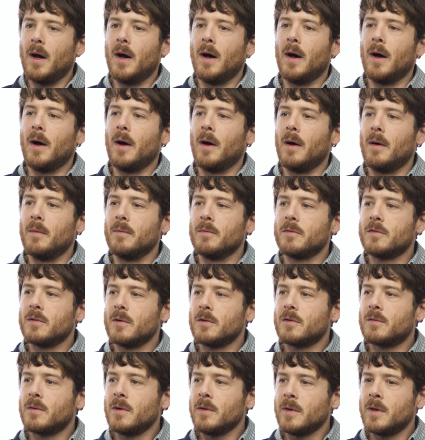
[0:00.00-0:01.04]
Um,
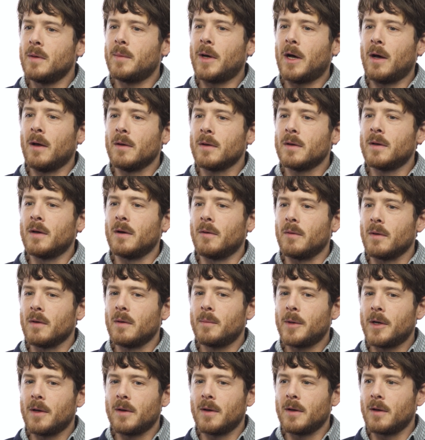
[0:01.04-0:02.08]
so it's really about you know
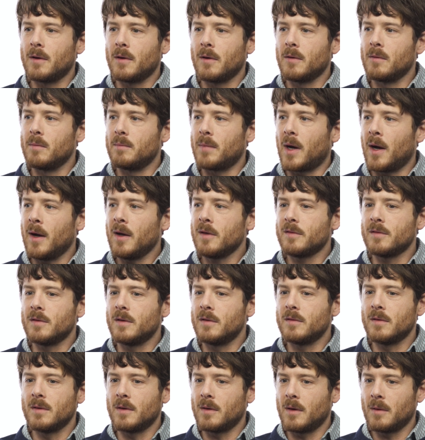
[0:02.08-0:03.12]
eliminating your own
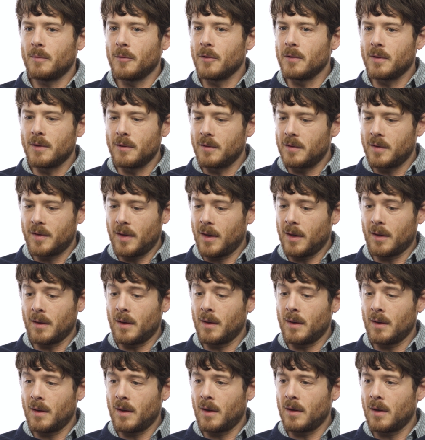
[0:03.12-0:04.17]
biases and enabling you to take
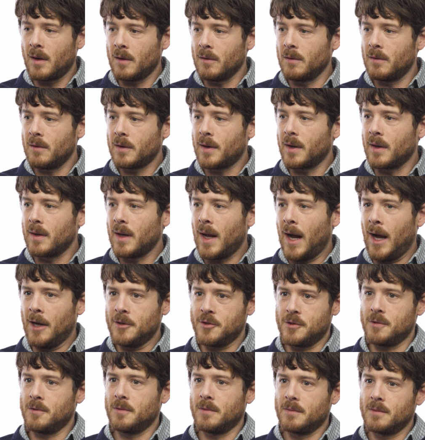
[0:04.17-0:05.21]
a, a look at
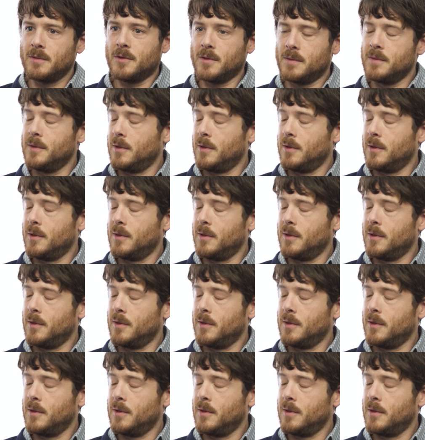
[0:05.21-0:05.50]
as you're,